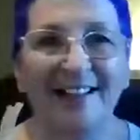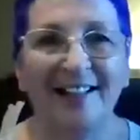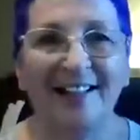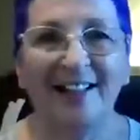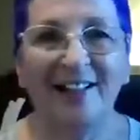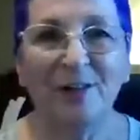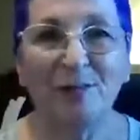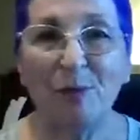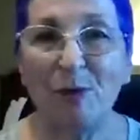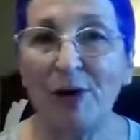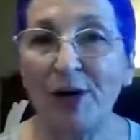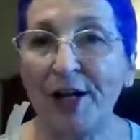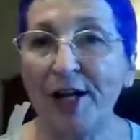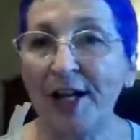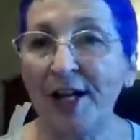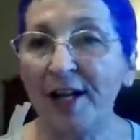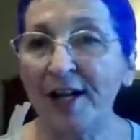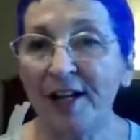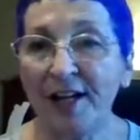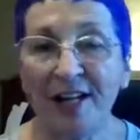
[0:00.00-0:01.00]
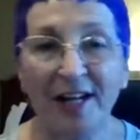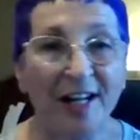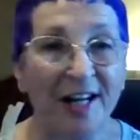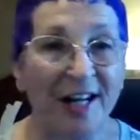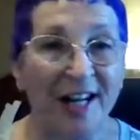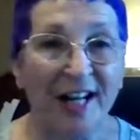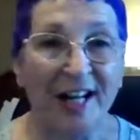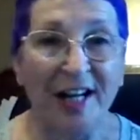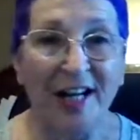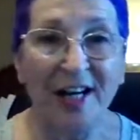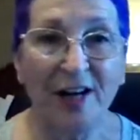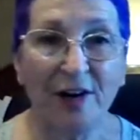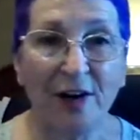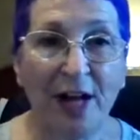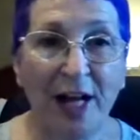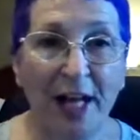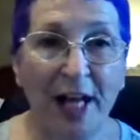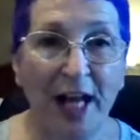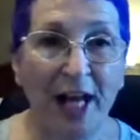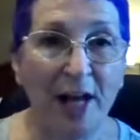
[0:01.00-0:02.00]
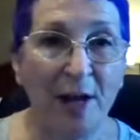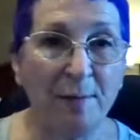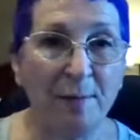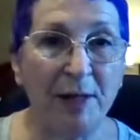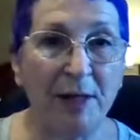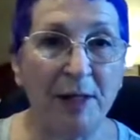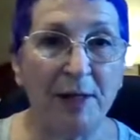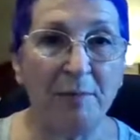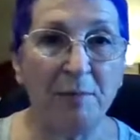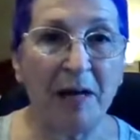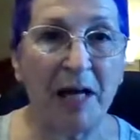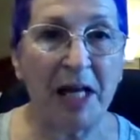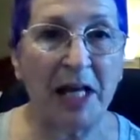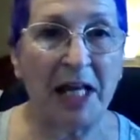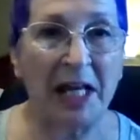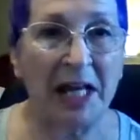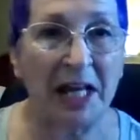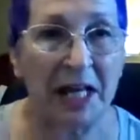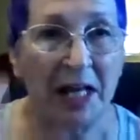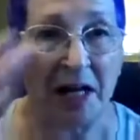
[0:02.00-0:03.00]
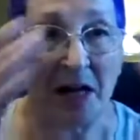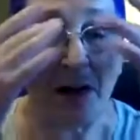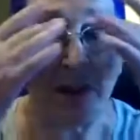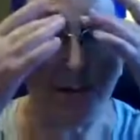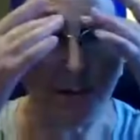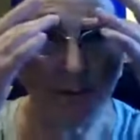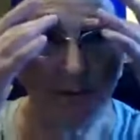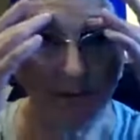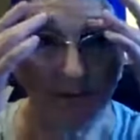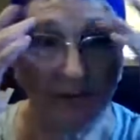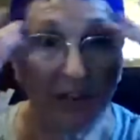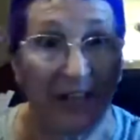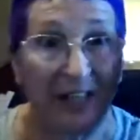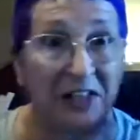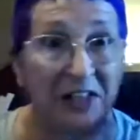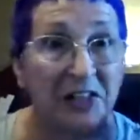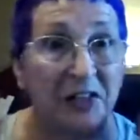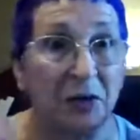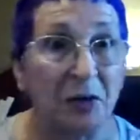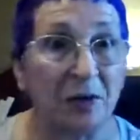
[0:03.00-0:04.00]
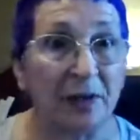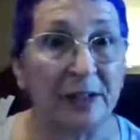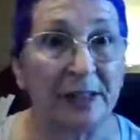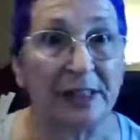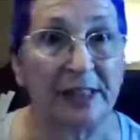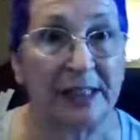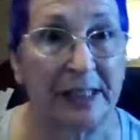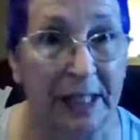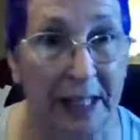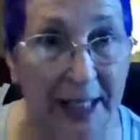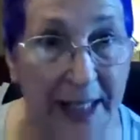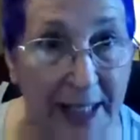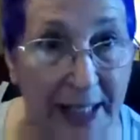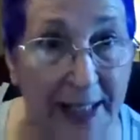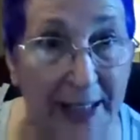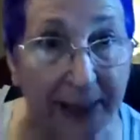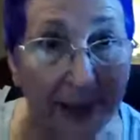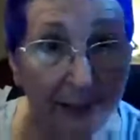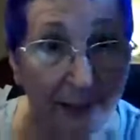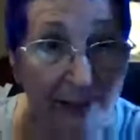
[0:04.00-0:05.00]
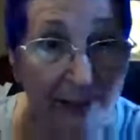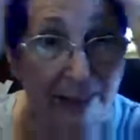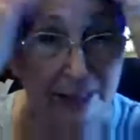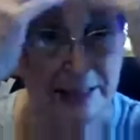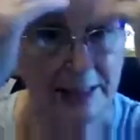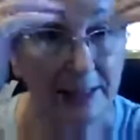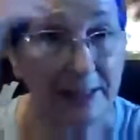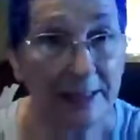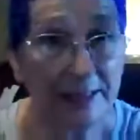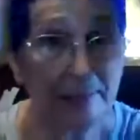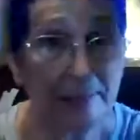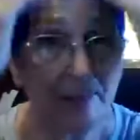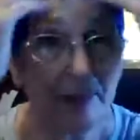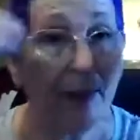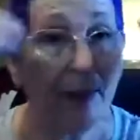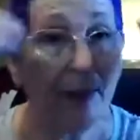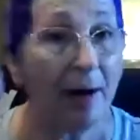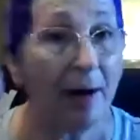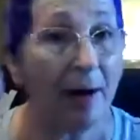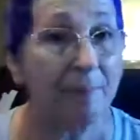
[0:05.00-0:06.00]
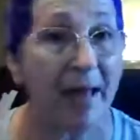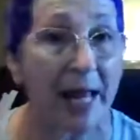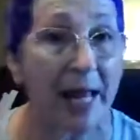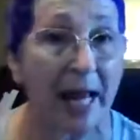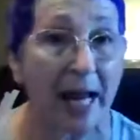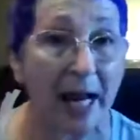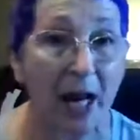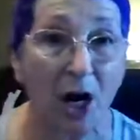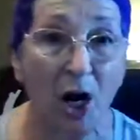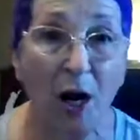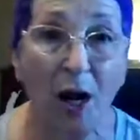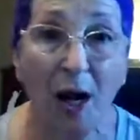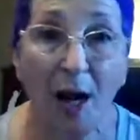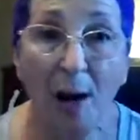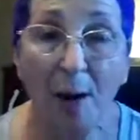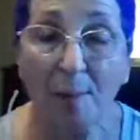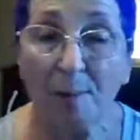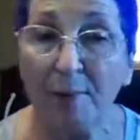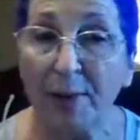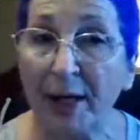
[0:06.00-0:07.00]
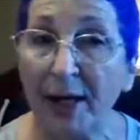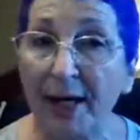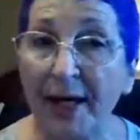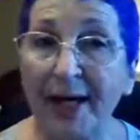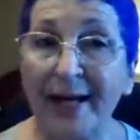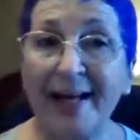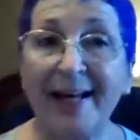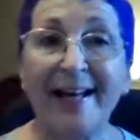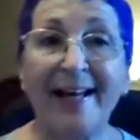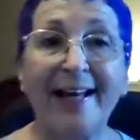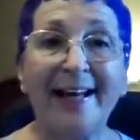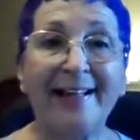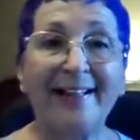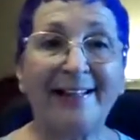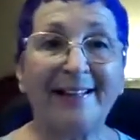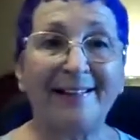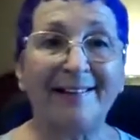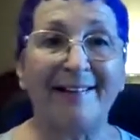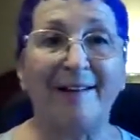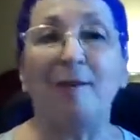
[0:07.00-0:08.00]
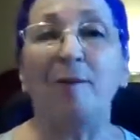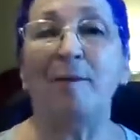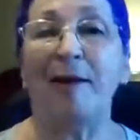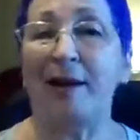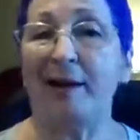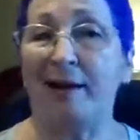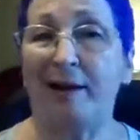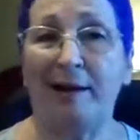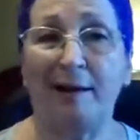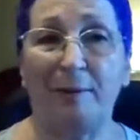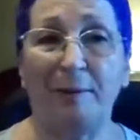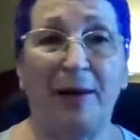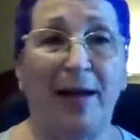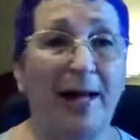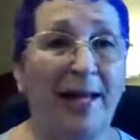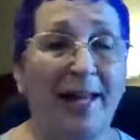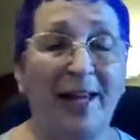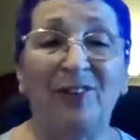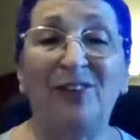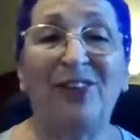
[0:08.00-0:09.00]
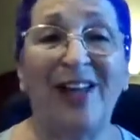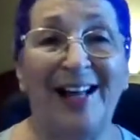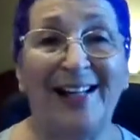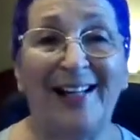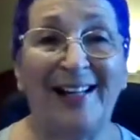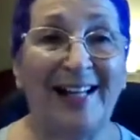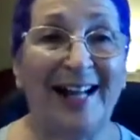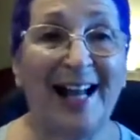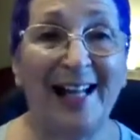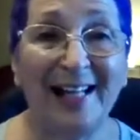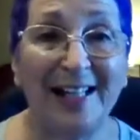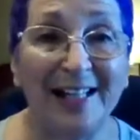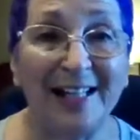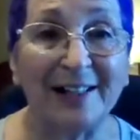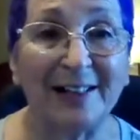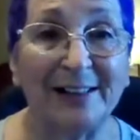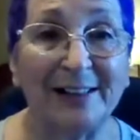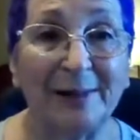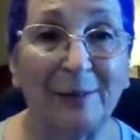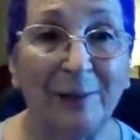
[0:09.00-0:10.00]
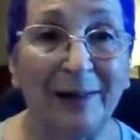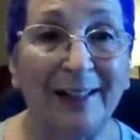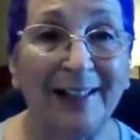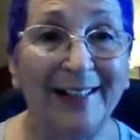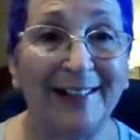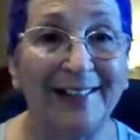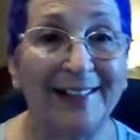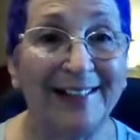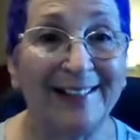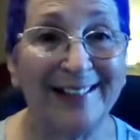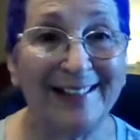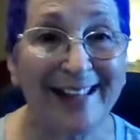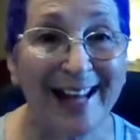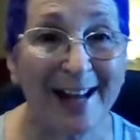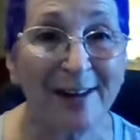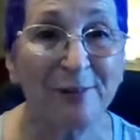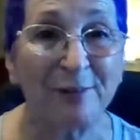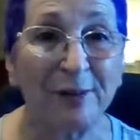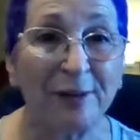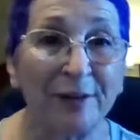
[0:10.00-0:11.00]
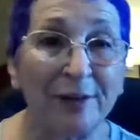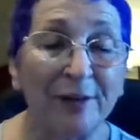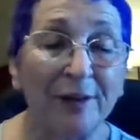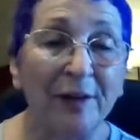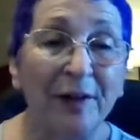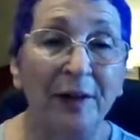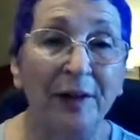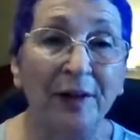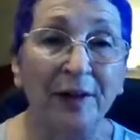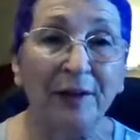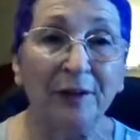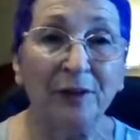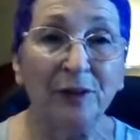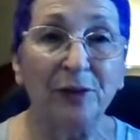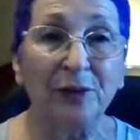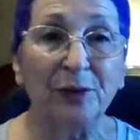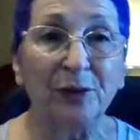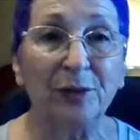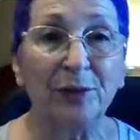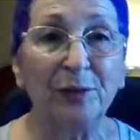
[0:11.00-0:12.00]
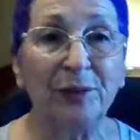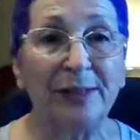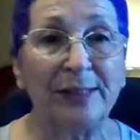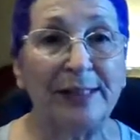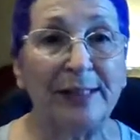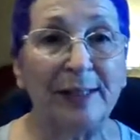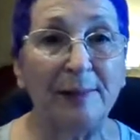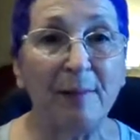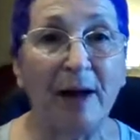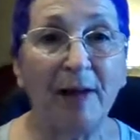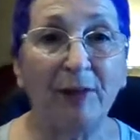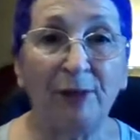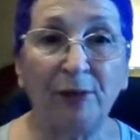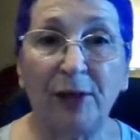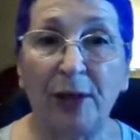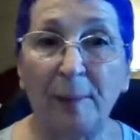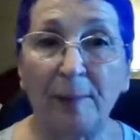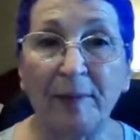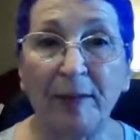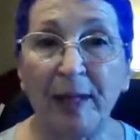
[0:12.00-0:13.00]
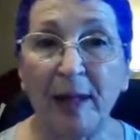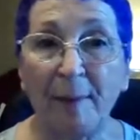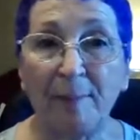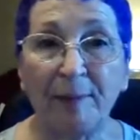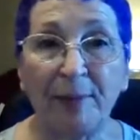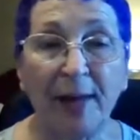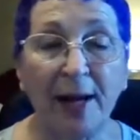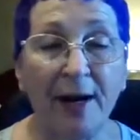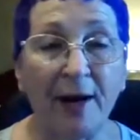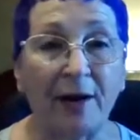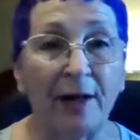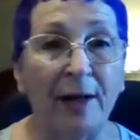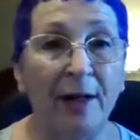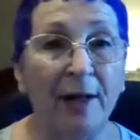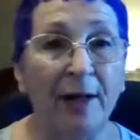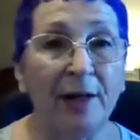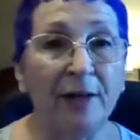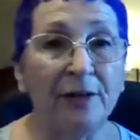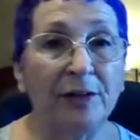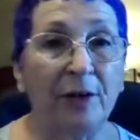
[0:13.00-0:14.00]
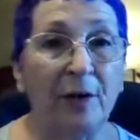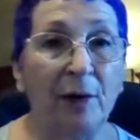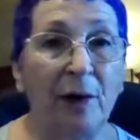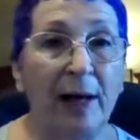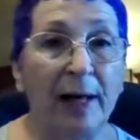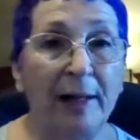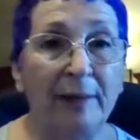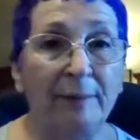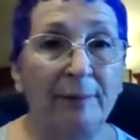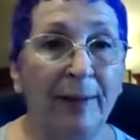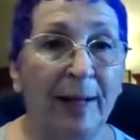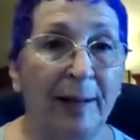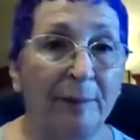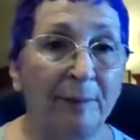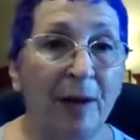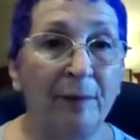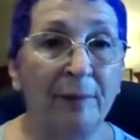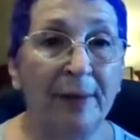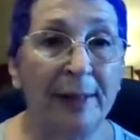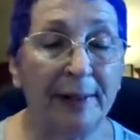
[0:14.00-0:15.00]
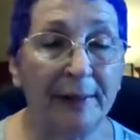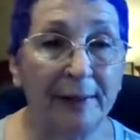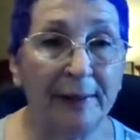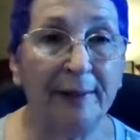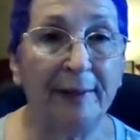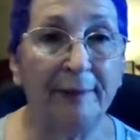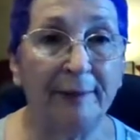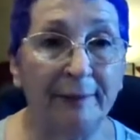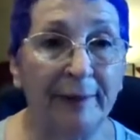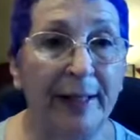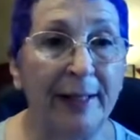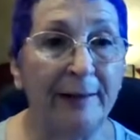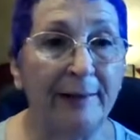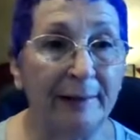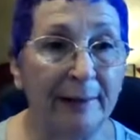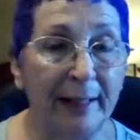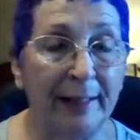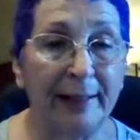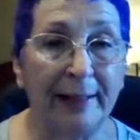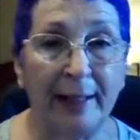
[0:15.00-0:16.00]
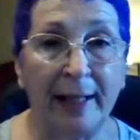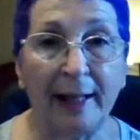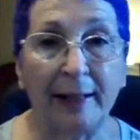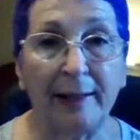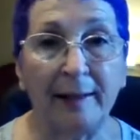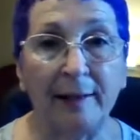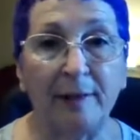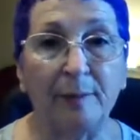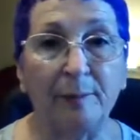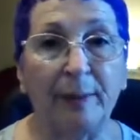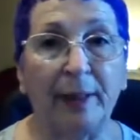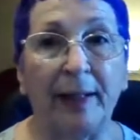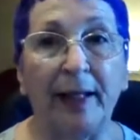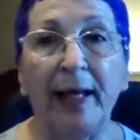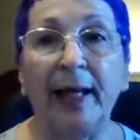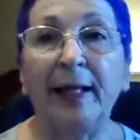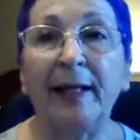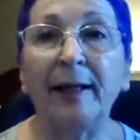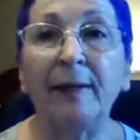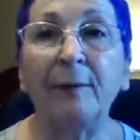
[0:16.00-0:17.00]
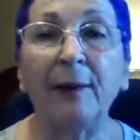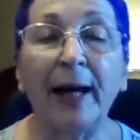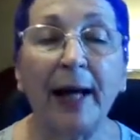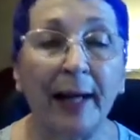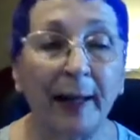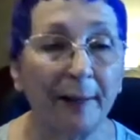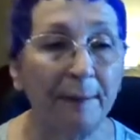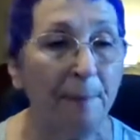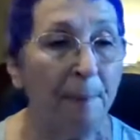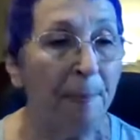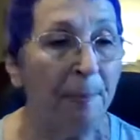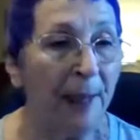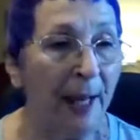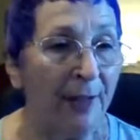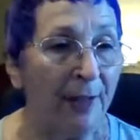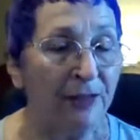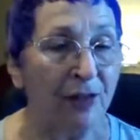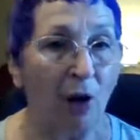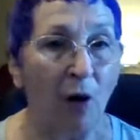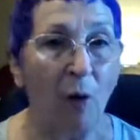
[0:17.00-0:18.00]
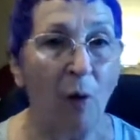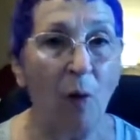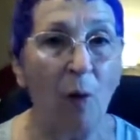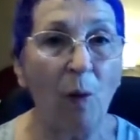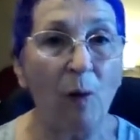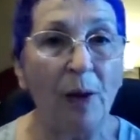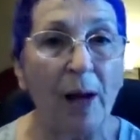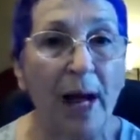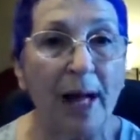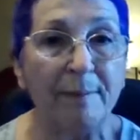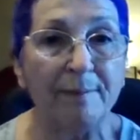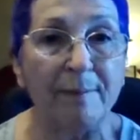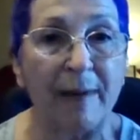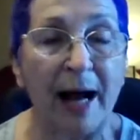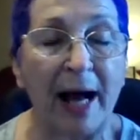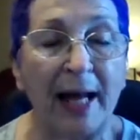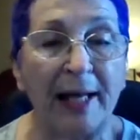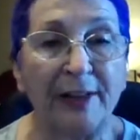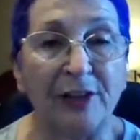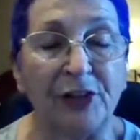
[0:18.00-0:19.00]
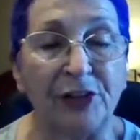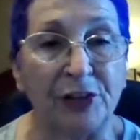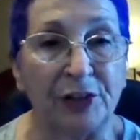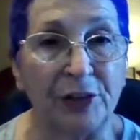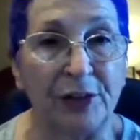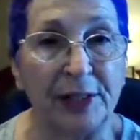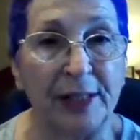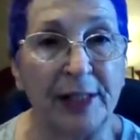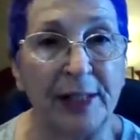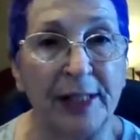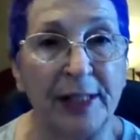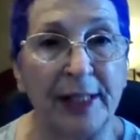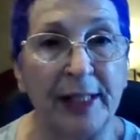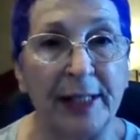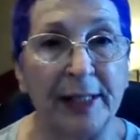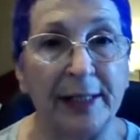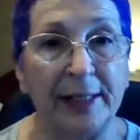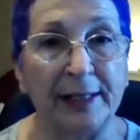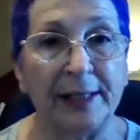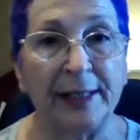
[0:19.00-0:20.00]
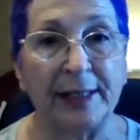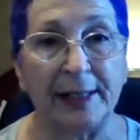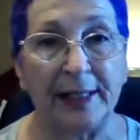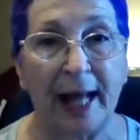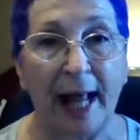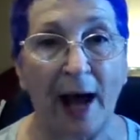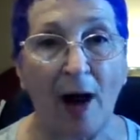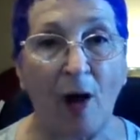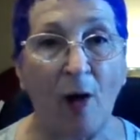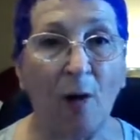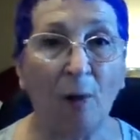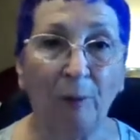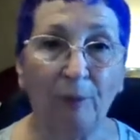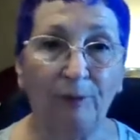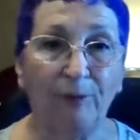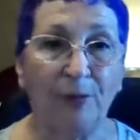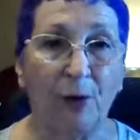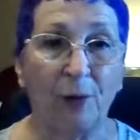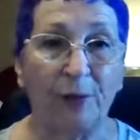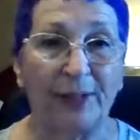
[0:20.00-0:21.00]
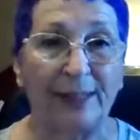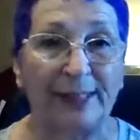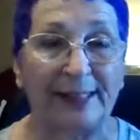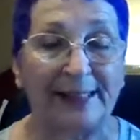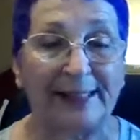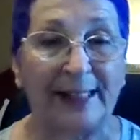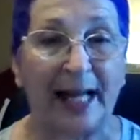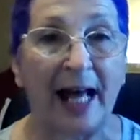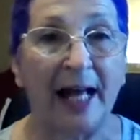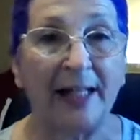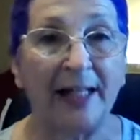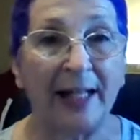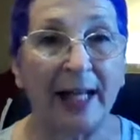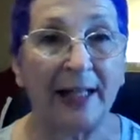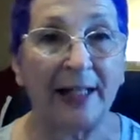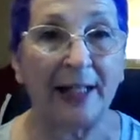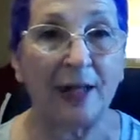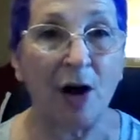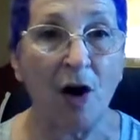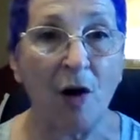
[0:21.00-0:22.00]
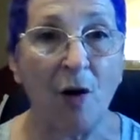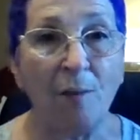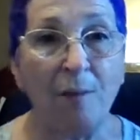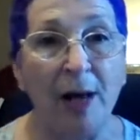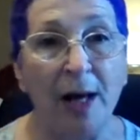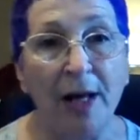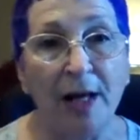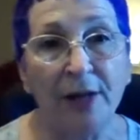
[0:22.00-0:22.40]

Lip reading: Good morning. Here I am in my unadorned state. I did manage to get some color on my hair, but no makeup. I have got to get out of here because I want to get to Denver to see my family up there. So I'm already late getting out of here. But anyway, so my journey is now focused on getting home.